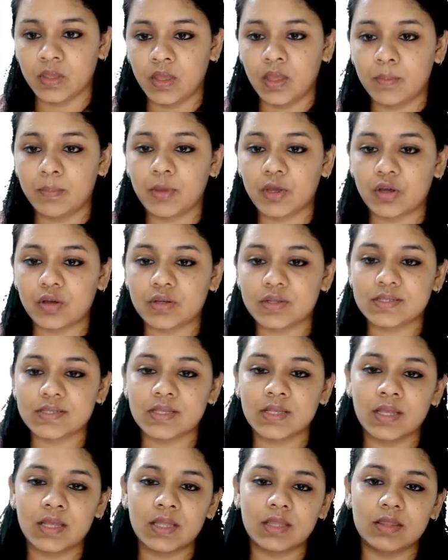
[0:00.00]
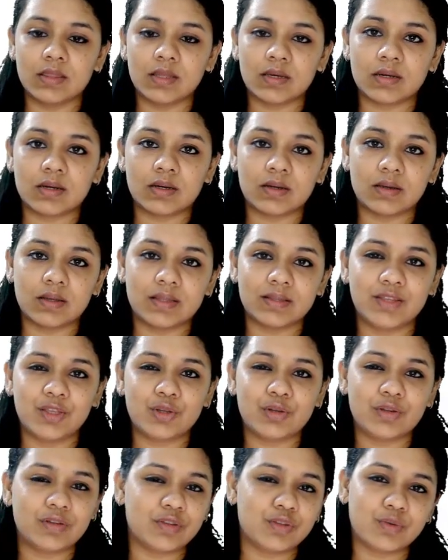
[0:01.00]
Because
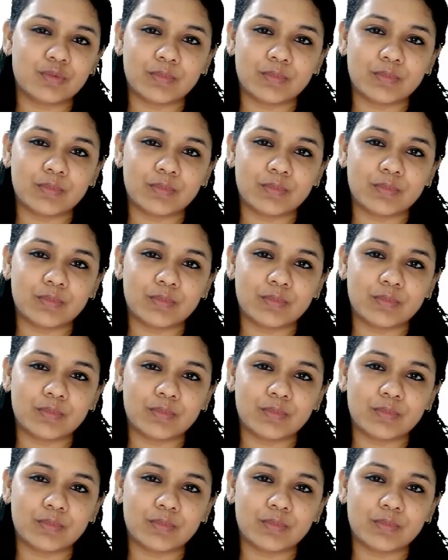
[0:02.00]
you